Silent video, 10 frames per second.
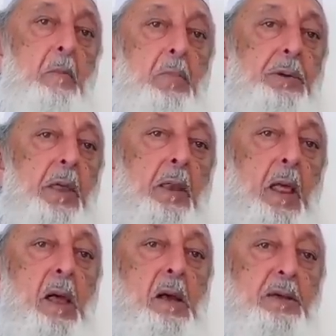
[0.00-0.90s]
But
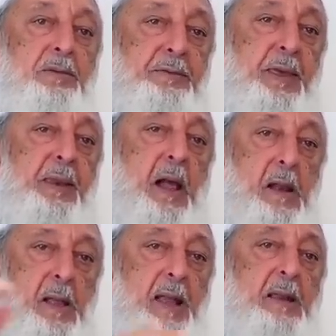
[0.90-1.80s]
Allah has said
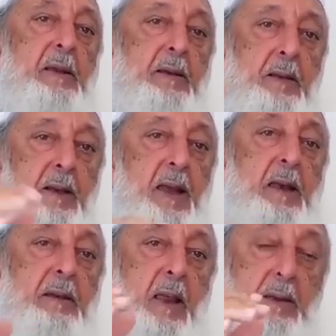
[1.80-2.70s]
again and
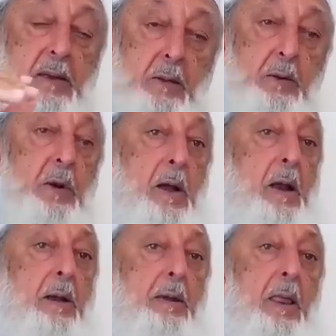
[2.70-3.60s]
again in the
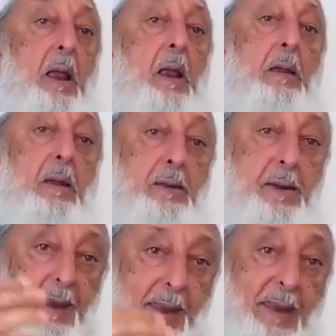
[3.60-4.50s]
Quran that
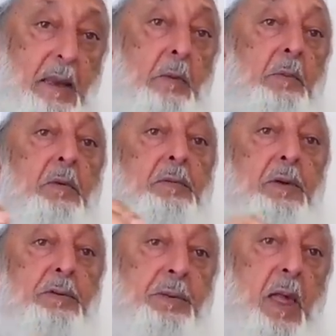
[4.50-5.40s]
the ilm of the
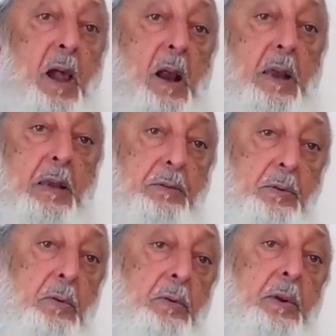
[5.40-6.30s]
Sa'ar is
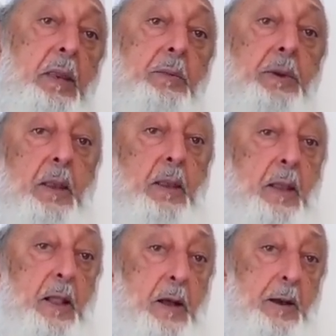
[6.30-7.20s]
only with
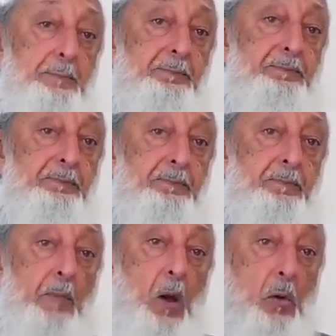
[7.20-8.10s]
Allah.
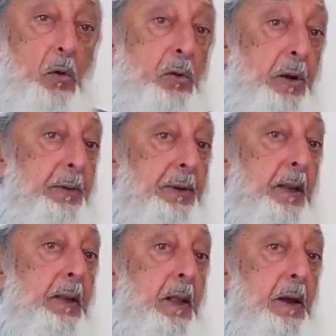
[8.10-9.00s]
Only with
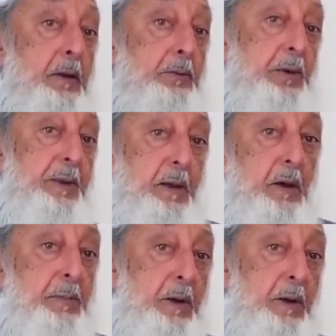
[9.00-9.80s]
Allah. So it cannot